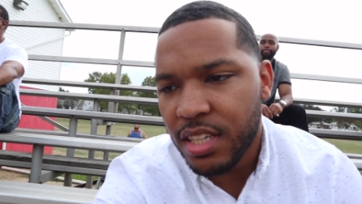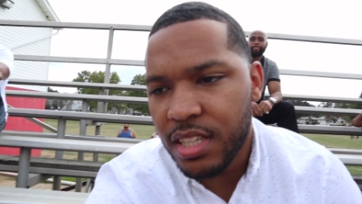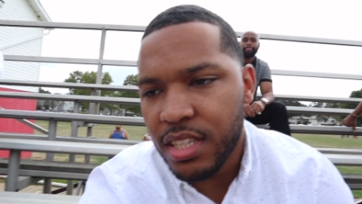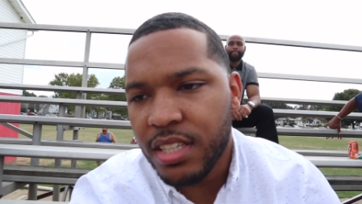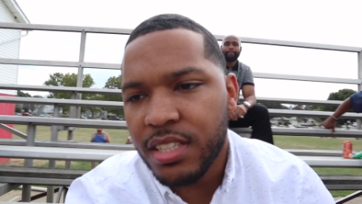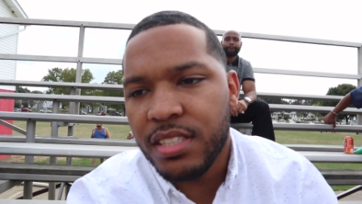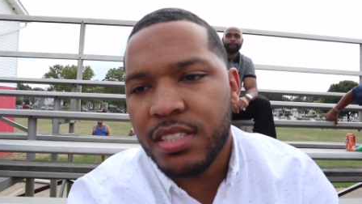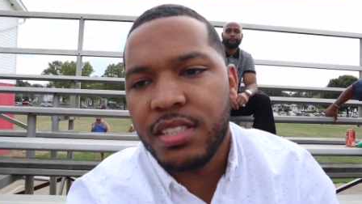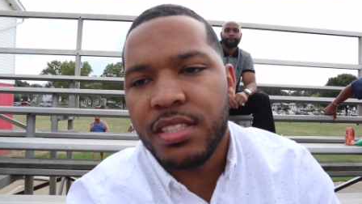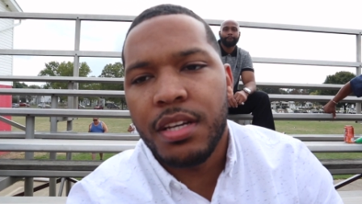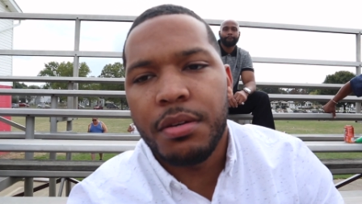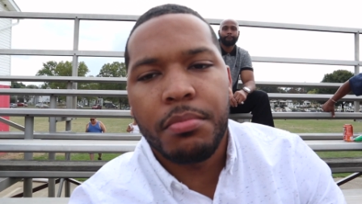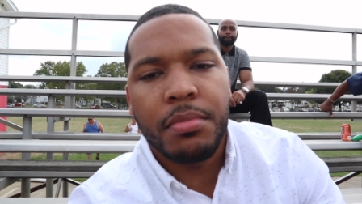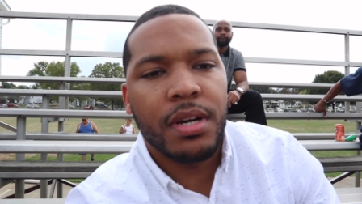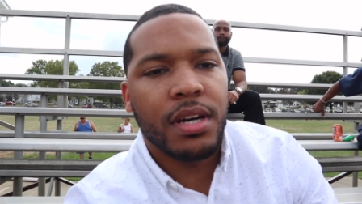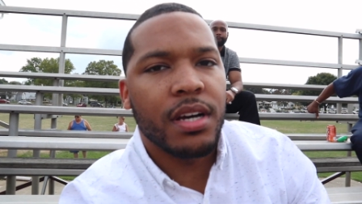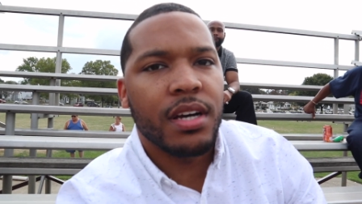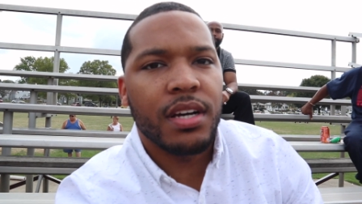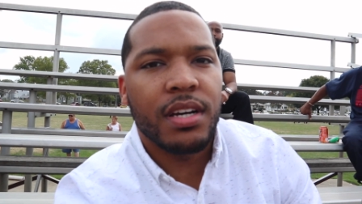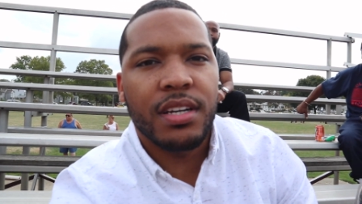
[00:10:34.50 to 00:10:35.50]
eating some
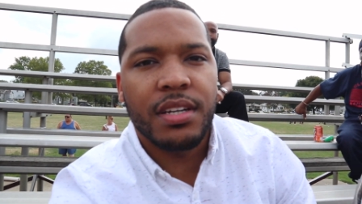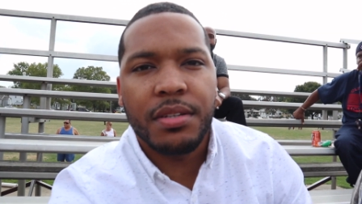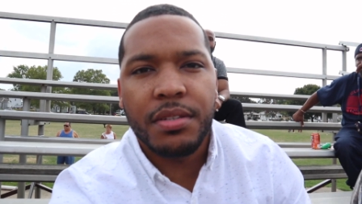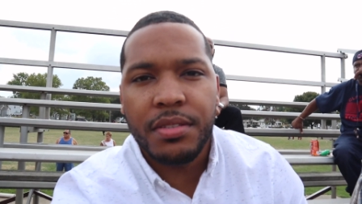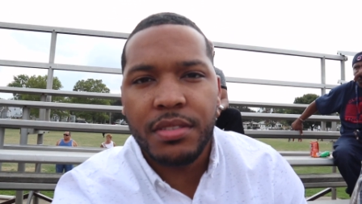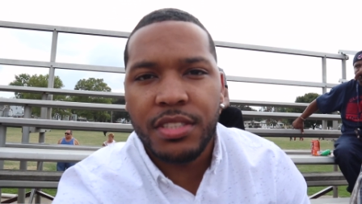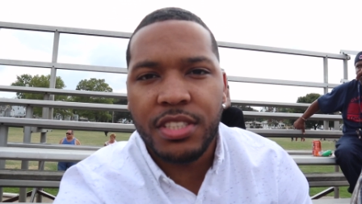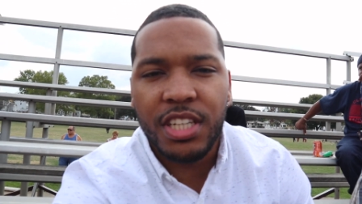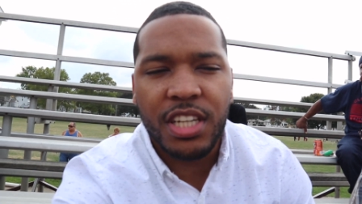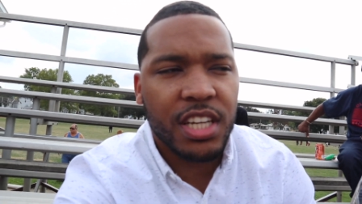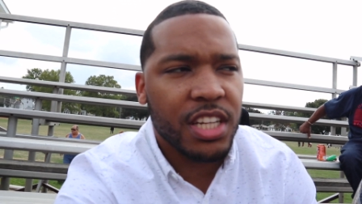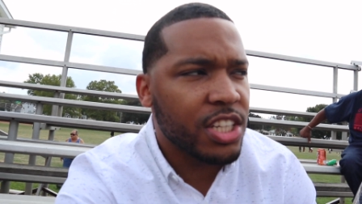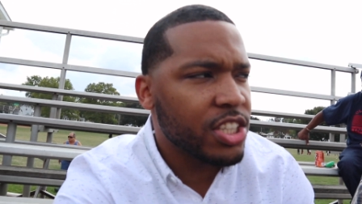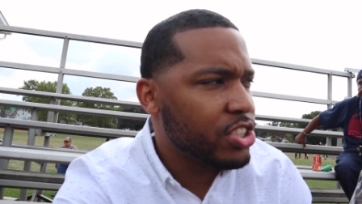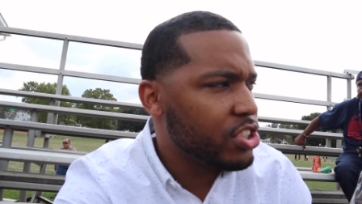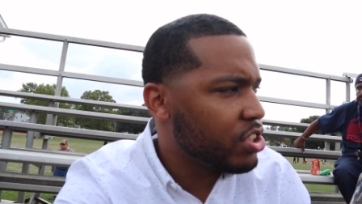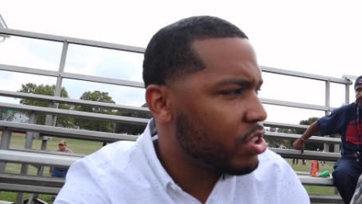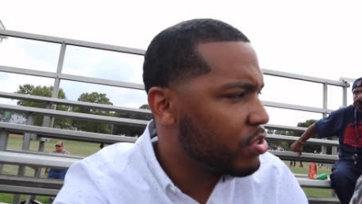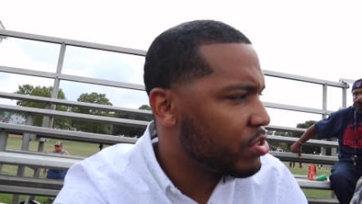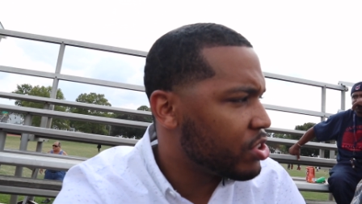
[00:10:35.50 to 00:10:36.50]
uh, chicken
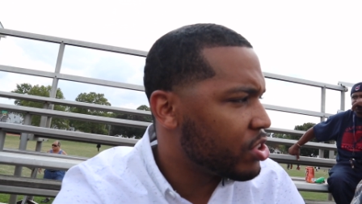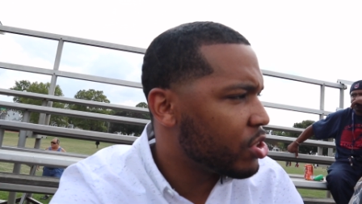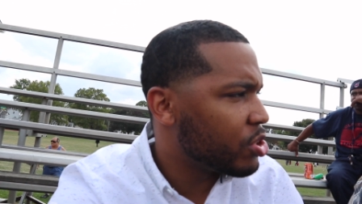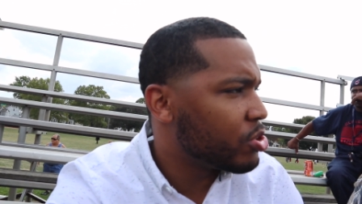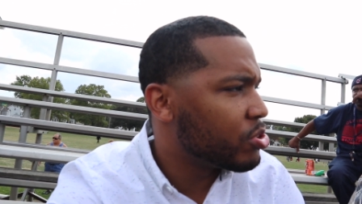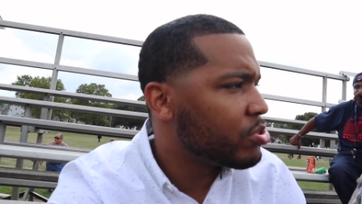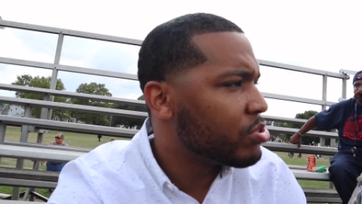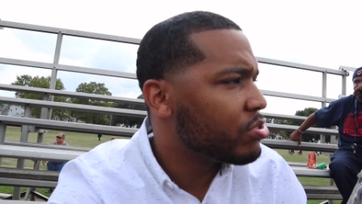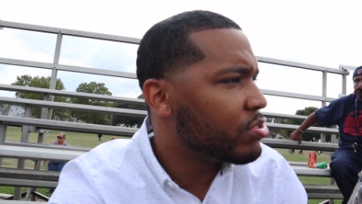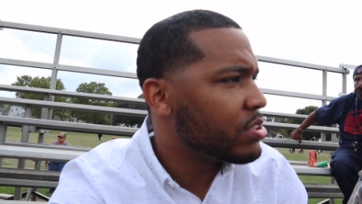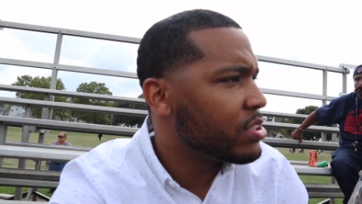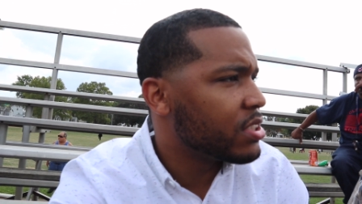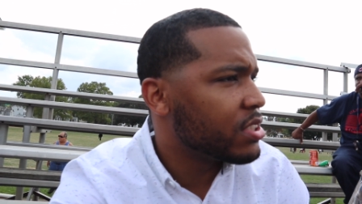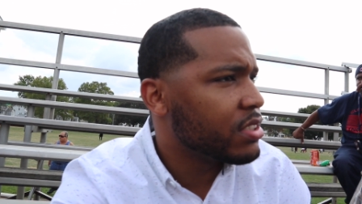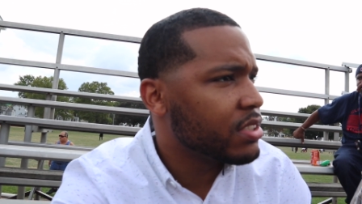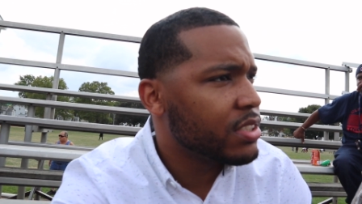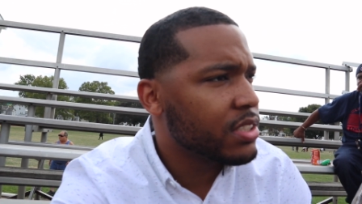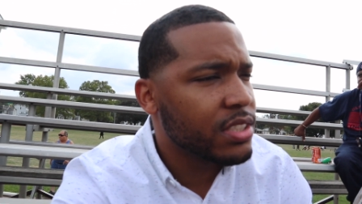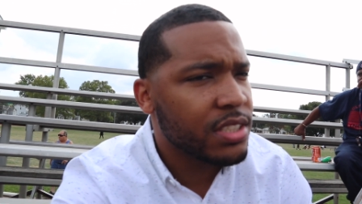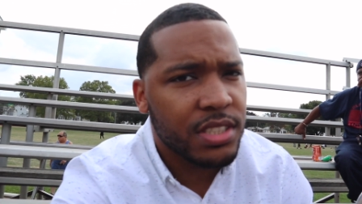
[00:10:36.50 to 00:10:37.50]
and JoJo's.
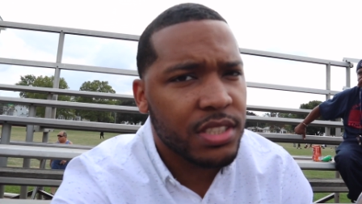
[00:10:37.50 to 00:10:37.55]
And,